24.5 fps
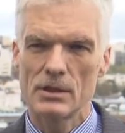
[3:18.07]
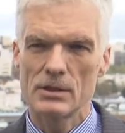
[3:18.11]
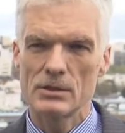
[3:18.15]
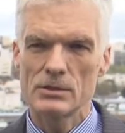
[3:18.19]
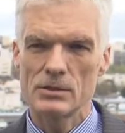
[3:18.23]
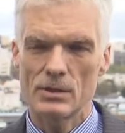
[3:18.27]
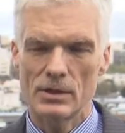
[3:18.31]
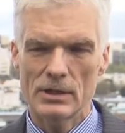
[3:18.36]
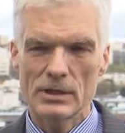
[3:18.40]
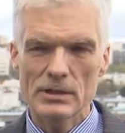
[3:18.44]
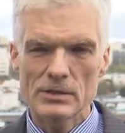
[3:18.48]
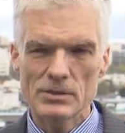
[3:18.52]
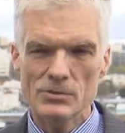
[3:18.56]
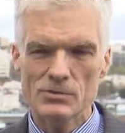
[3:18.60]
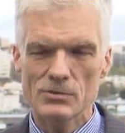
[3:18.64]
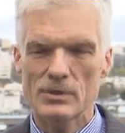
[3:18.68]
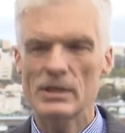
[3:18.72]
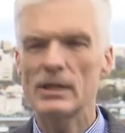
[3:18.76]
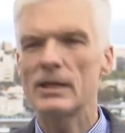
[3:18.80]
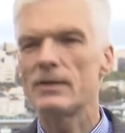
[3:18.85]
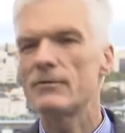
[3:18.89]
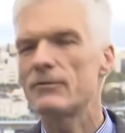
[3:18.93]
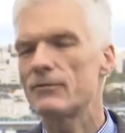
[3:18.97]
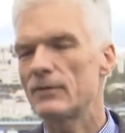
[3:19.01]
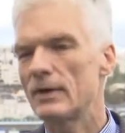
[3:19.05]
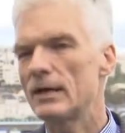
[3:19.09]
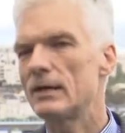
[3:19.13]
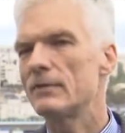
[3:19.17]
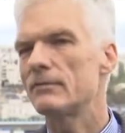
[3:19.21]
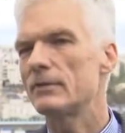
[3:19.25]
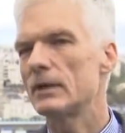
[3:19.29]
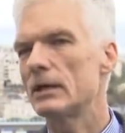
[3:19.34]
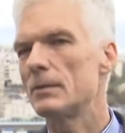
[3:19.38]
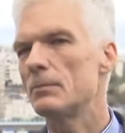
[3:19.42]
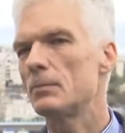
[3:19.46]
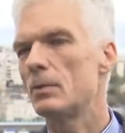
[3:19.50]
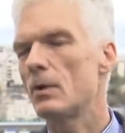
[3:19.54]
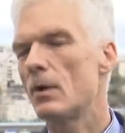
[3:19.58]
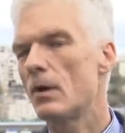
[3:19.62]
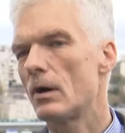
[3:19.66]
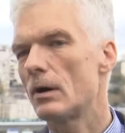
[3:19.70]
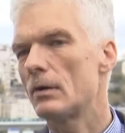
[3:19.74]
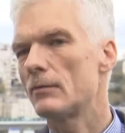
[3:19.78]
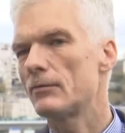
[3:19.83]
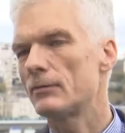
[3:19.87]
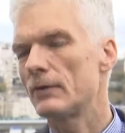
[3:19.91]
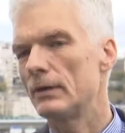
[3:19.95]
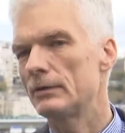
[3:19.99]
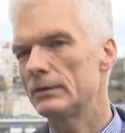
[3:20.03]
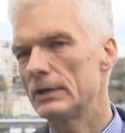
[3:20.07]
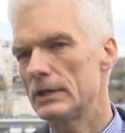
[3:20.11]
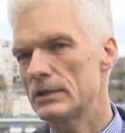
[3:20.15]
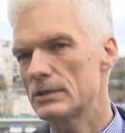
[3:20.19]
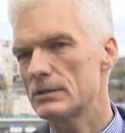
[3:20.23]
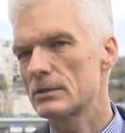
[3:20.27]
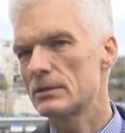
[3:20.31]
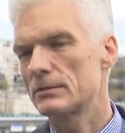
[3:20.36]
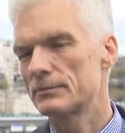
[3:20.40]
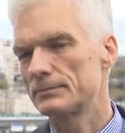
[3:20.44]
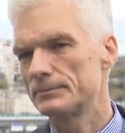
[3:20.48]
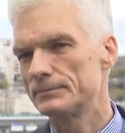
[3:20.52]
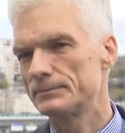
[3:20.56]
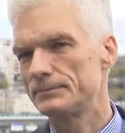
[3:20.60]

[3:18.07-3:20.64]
So it is really a very, very important foundation.